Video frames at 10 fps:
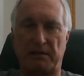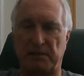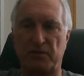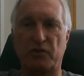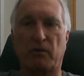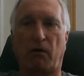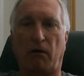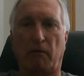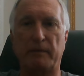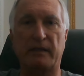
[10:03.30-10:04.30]
access should
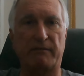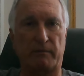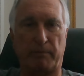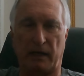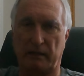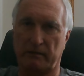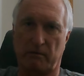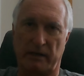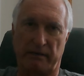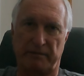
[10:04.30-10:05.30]
all be given
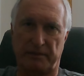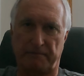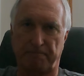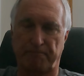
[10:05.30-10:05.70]
polygraphs.